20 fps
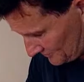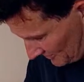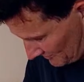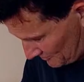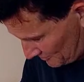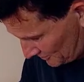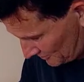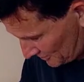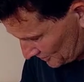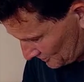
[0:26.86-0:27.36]

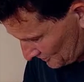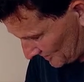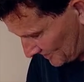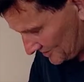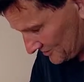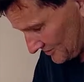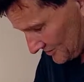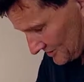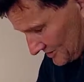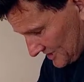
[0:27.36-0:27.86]
put the
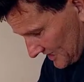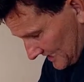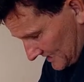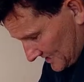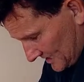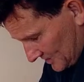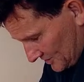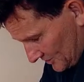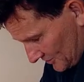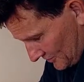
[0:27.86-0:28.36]
strings on is
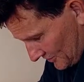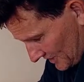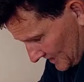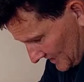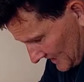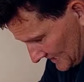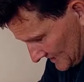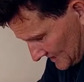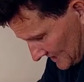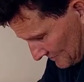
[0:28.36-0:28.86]
actually so that you
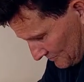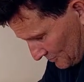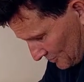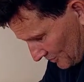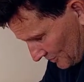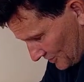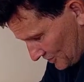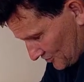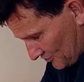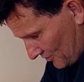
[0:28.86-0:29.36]
can actually
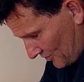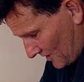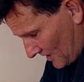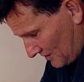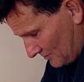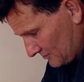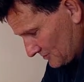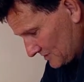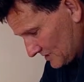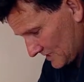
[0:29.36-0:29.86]
pull the
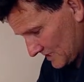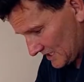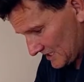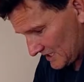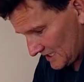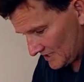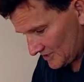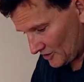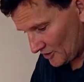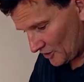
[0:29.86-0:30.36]
drawer out.
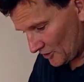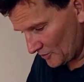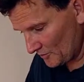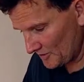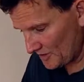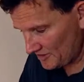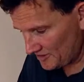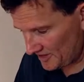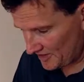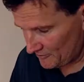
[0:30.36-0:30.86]
And the
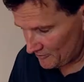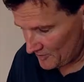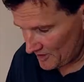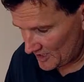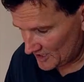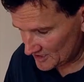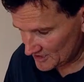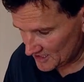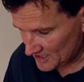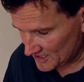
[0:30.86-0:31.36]
only thing we
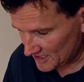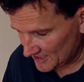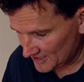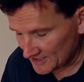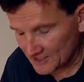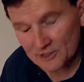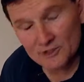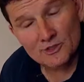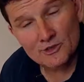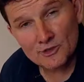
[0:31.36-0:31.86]
ask the
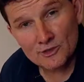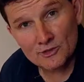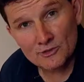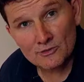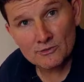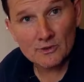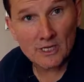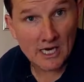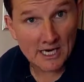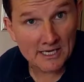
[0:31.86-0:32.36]
client to
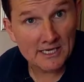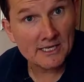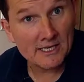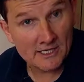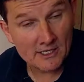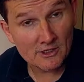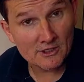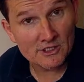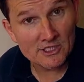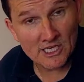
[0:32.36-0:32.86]
do,
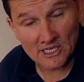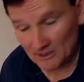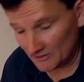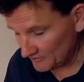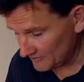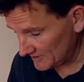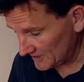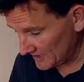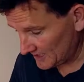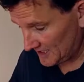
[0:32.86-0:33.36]
i.e.
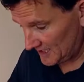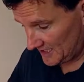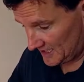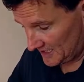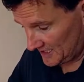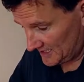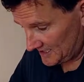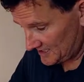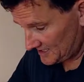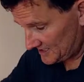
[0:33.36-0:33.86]
yourself,
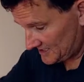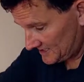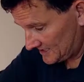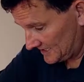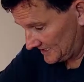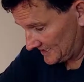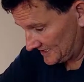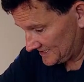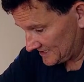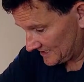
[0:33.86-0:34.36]
it is
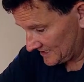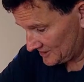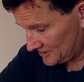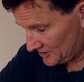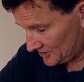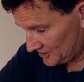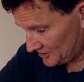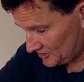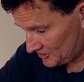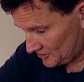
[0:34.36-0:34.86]
literally
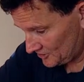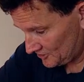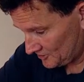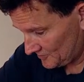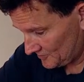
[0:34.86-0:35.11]
just to